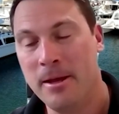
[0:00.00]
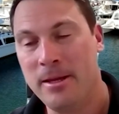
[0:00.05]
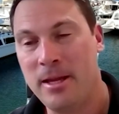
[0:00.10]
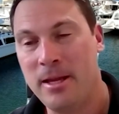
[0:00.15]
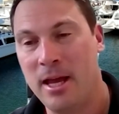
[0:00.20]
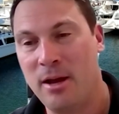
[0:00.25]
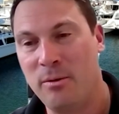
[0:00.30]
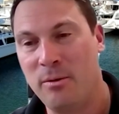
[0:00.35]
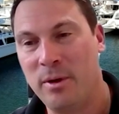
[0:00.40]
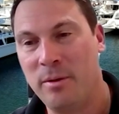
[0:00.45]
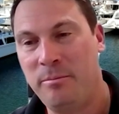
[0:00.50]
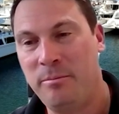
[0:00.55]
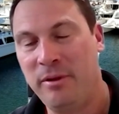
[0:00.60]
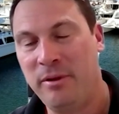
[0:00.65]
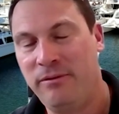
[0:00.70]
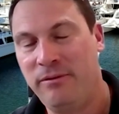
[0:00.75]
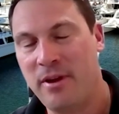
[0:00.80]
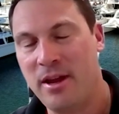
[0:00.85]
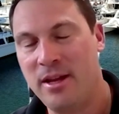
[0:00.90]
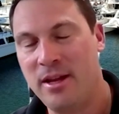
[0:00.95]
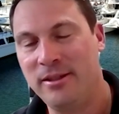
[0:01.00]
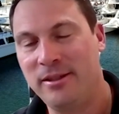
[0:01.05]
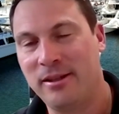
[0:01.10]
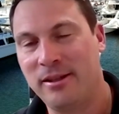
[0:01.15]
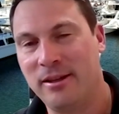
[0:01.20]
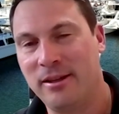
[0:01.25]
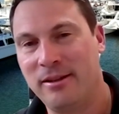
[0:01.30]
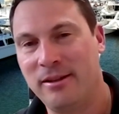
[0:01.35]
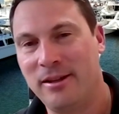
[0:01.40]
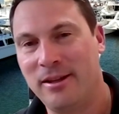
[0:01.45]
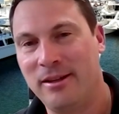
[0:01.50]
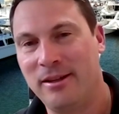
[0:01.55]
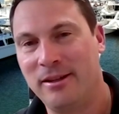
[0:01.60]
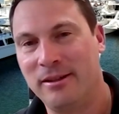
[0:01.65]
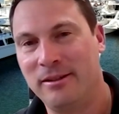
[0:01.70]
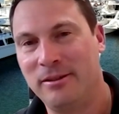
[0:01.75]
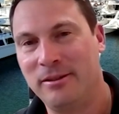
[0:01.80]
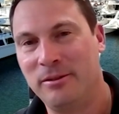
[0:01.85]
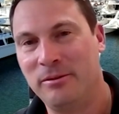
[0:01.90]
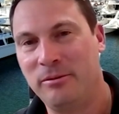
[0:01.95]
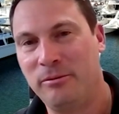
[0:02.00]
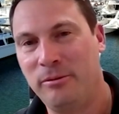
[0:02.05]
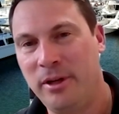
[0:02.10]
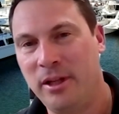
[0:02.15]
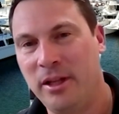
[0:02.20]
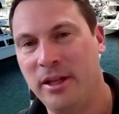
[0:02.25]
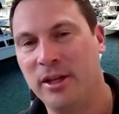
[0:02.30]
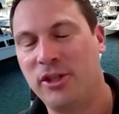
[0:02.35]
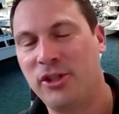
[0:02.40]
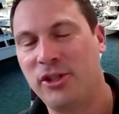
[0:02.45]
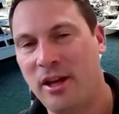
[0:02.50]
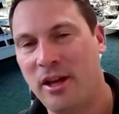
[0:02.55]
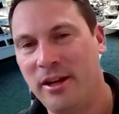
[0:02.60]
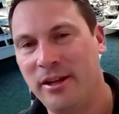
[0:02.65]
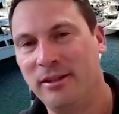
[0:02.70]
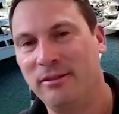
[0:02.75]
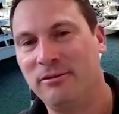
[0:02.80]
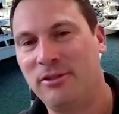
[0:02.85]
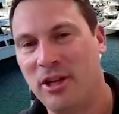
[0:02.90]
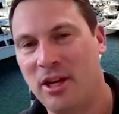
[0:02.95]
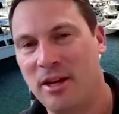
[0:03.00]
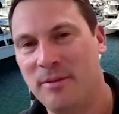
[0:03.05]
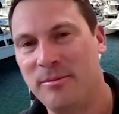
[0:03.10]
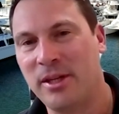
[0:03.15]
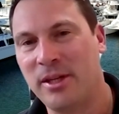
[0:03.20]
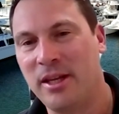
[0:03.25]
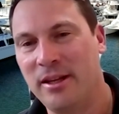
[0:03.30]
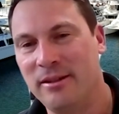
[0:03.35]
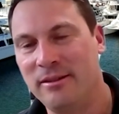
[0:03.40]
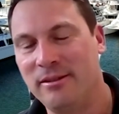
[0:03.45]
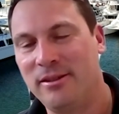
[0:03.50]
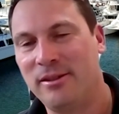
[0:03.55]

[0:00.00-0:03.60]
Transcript: we're big fans, and really exciting times ahead.